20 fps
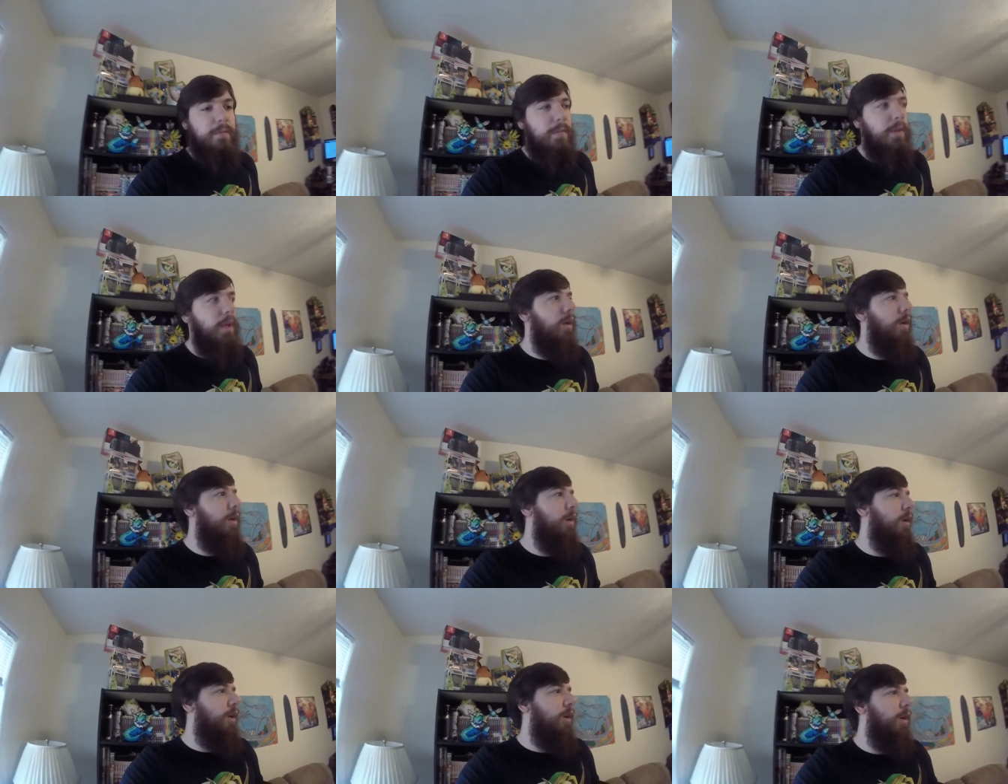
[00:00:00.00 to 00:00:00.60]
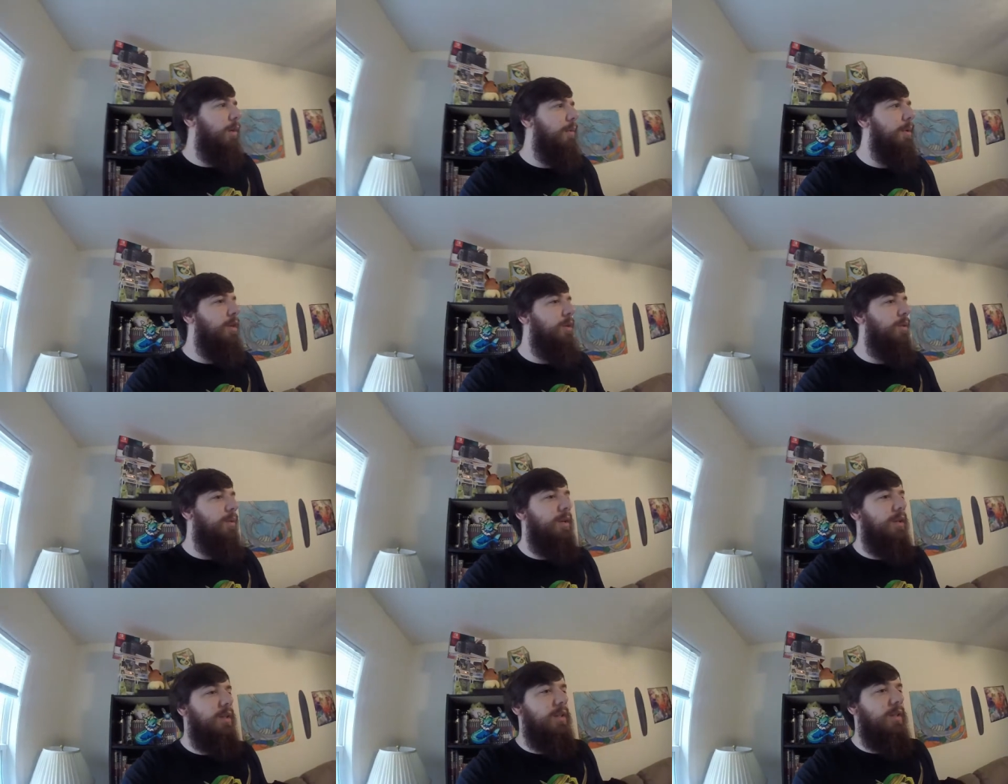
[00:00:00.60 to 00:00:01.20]
yeah, gonna be
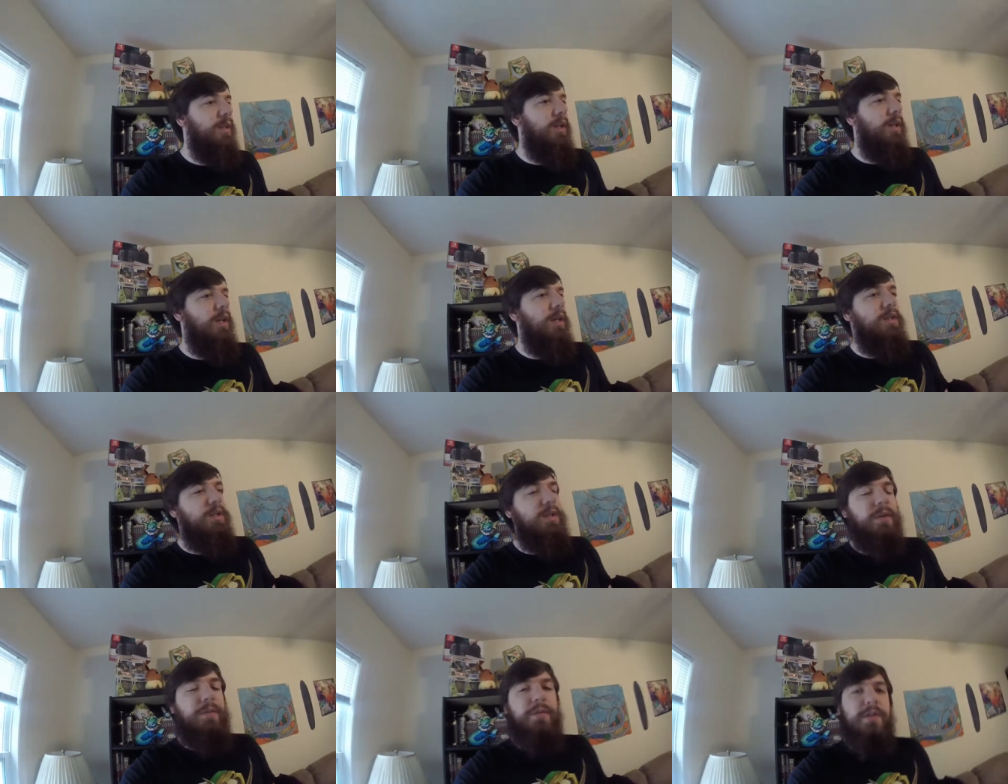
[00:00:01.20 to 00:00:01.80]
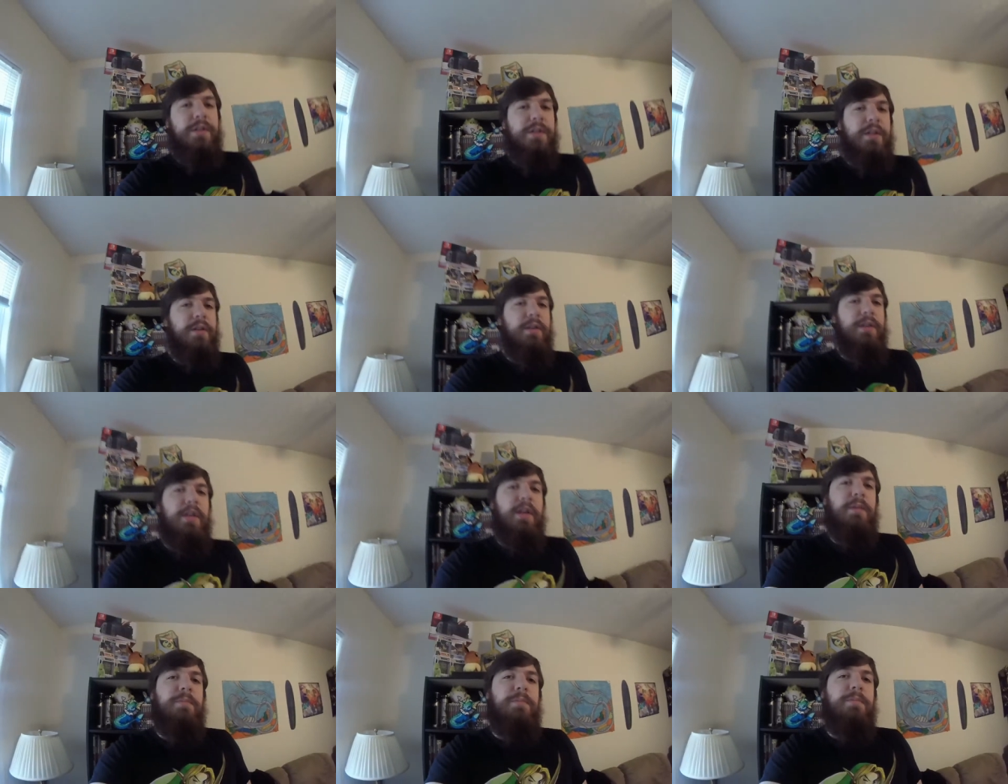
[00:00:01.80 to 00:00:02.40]
doing a different Zelda
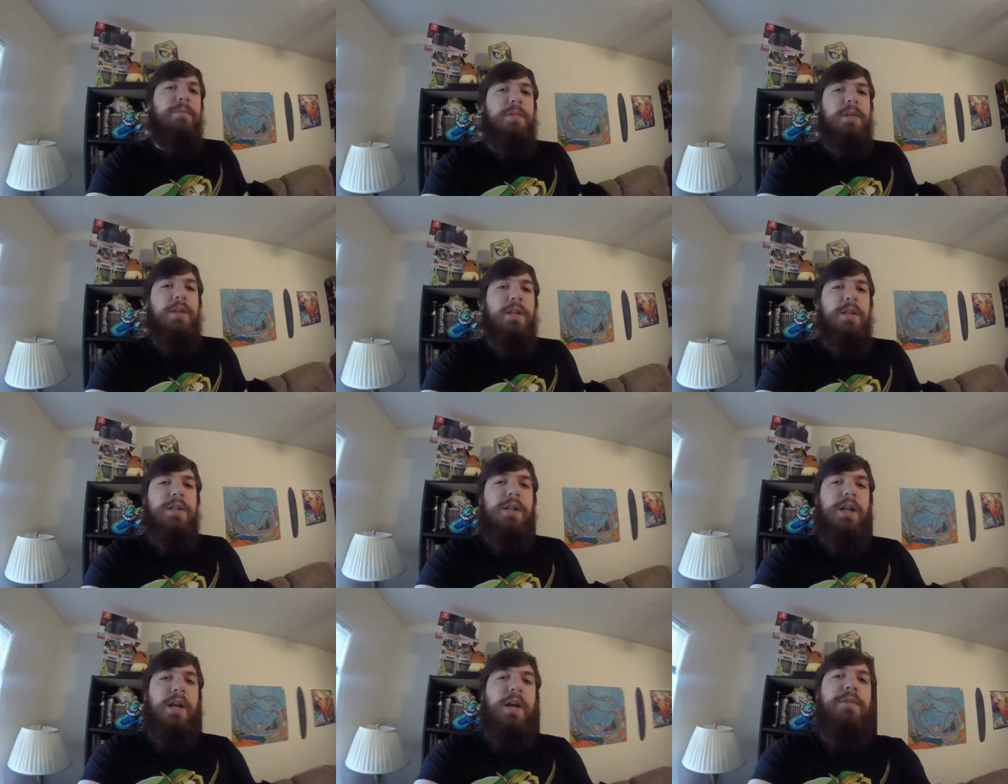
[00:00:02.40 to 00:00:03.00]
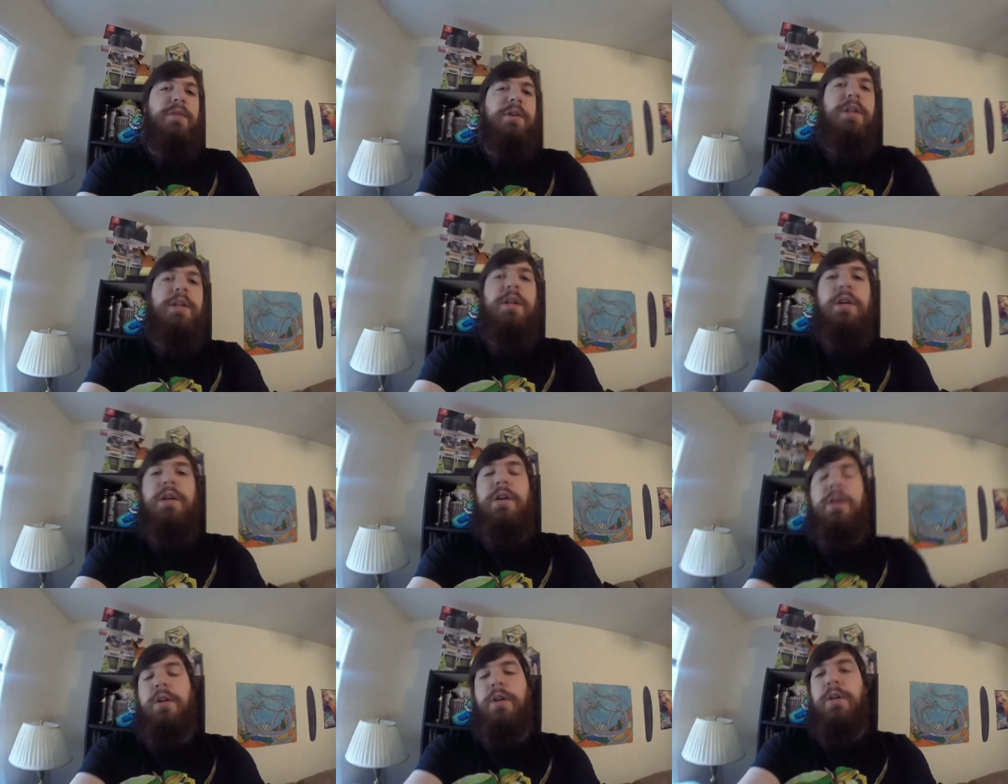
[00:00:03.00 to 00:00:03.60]
game because every
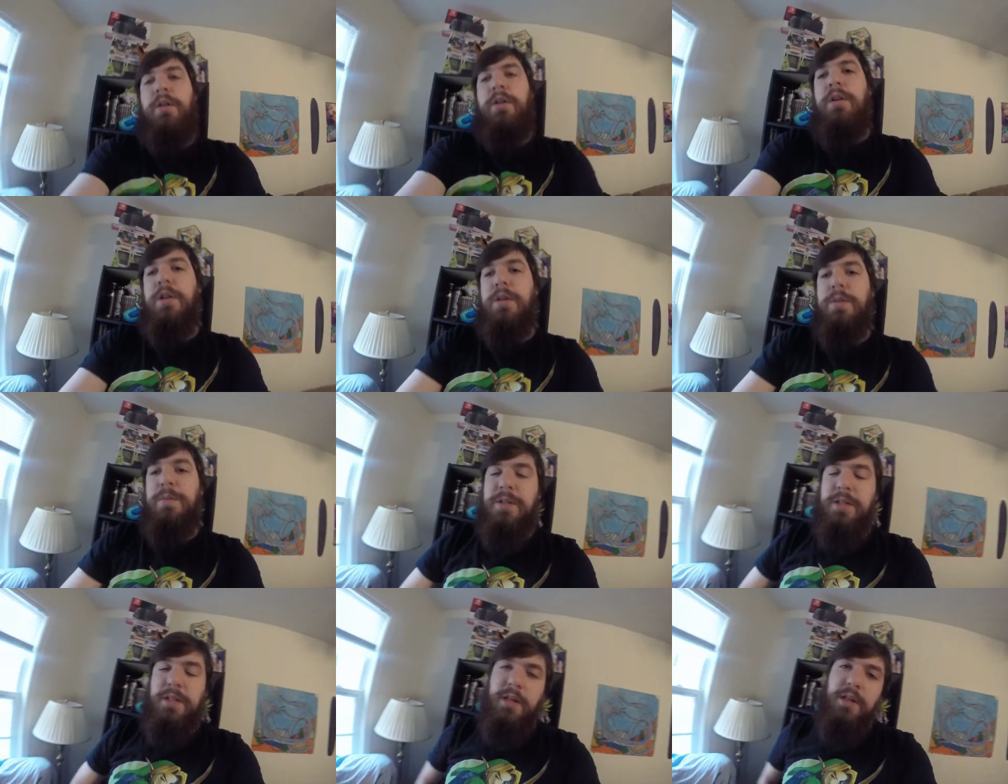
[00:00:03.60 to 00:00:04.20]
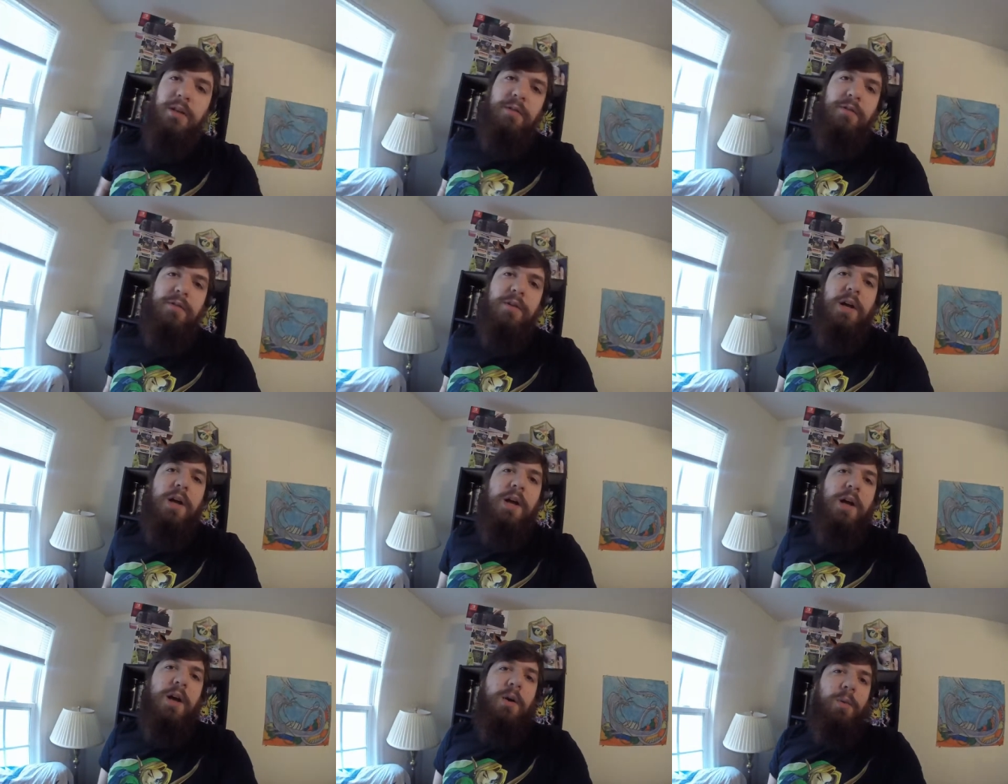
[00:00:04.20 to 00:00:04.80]
year Christmas Eve,
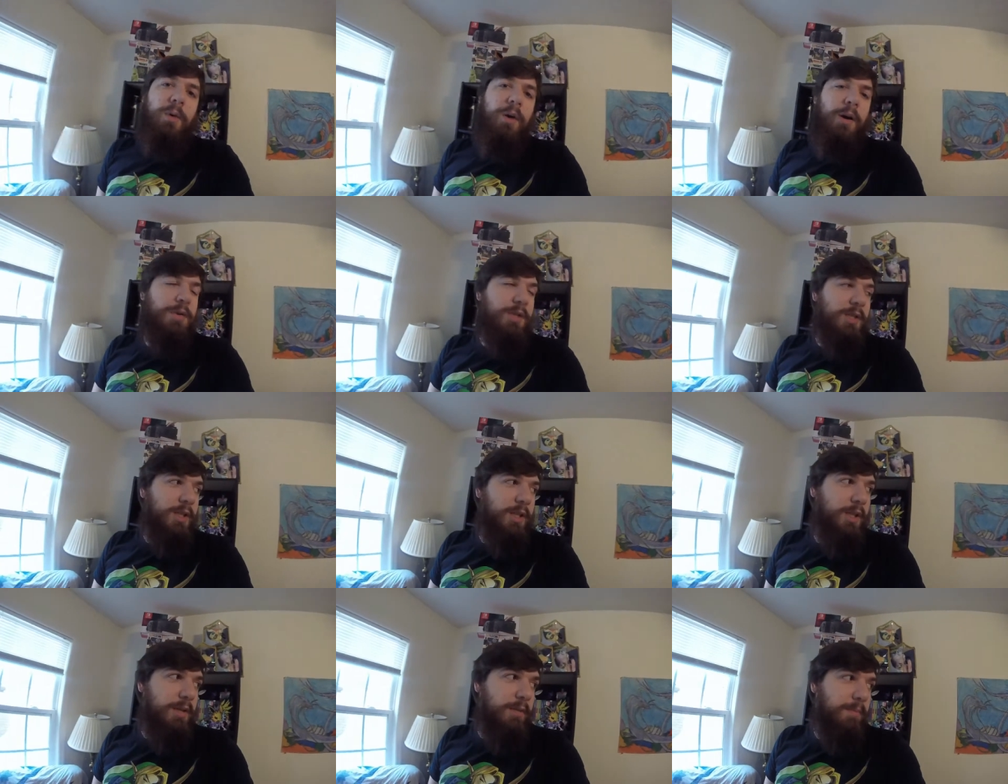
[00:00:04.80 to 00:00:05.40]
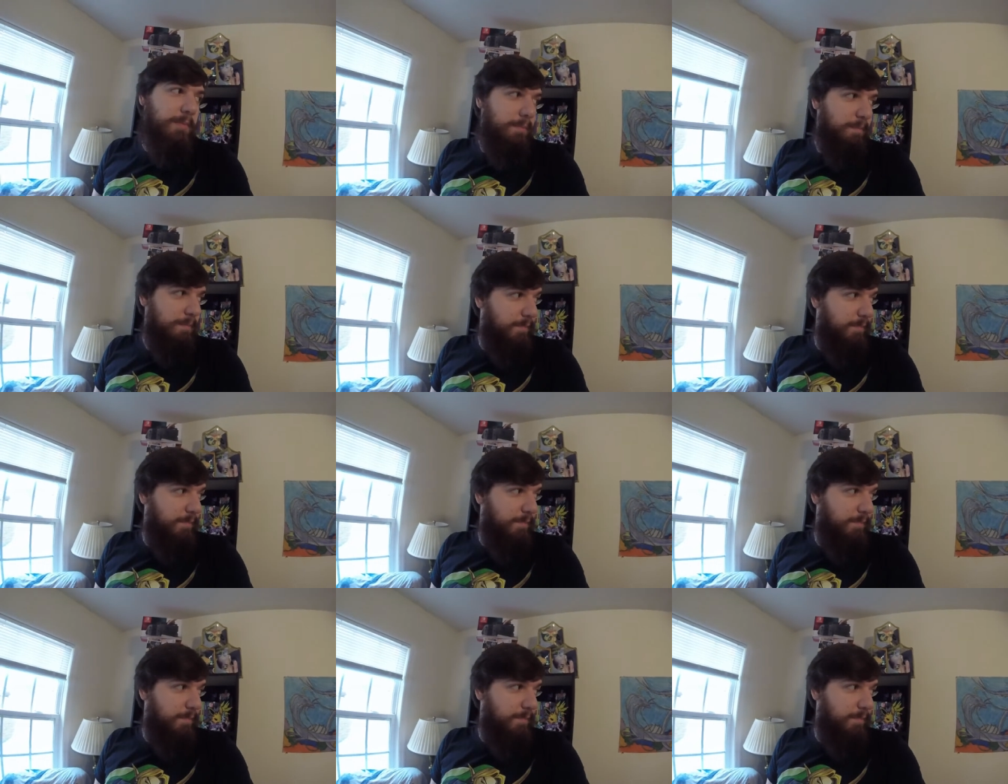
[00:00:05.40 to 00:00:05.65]
when I was a kid,